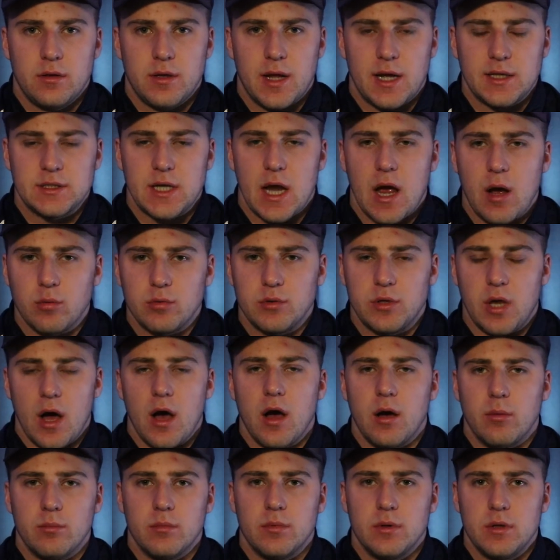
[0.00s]
That's how
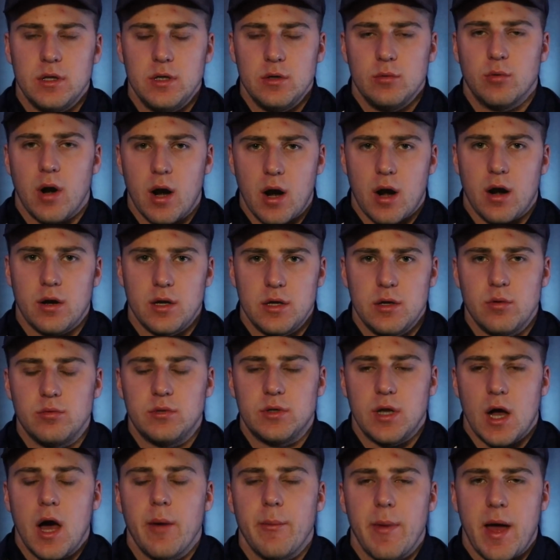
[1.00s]
dumb you are, you
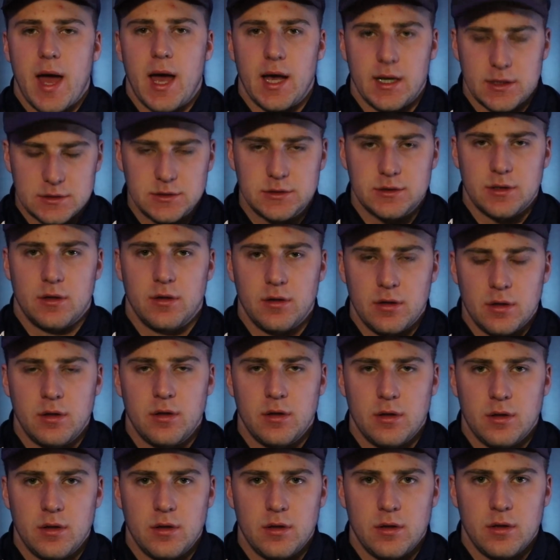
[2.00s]
dumbass.
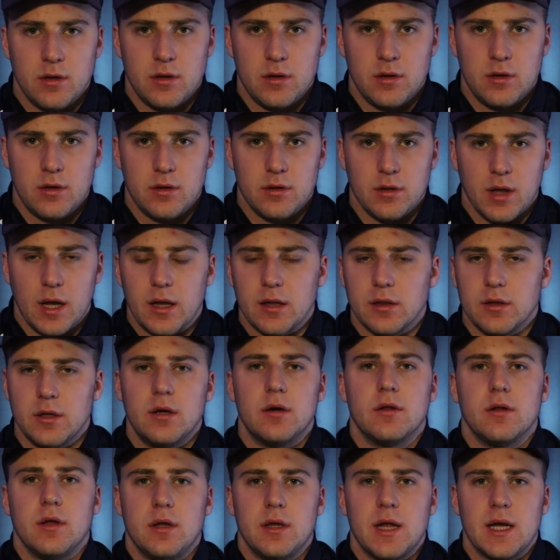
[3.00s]
Like,
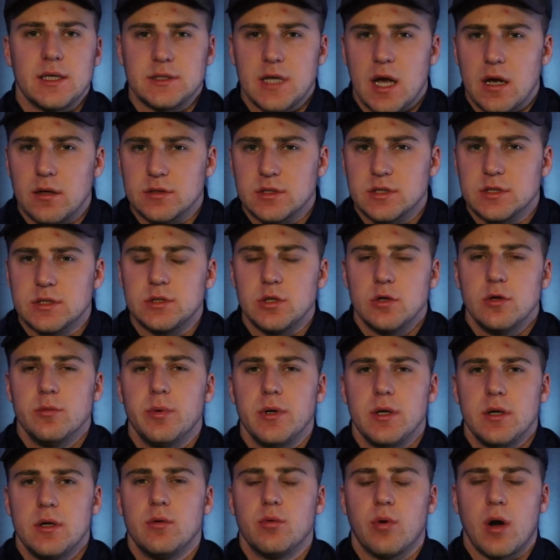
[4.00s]
literally, that's how
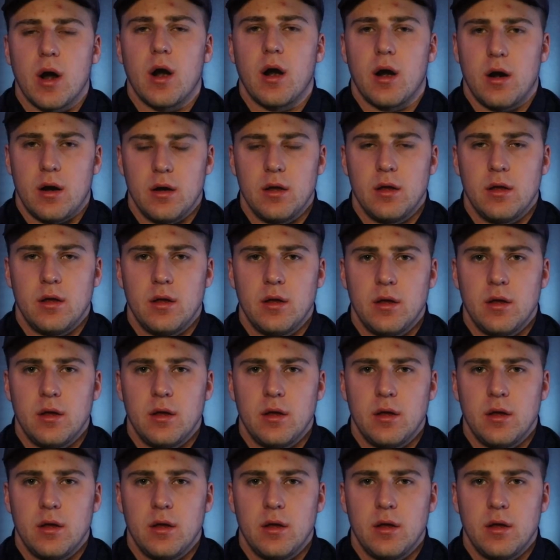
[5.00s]
stupid you are.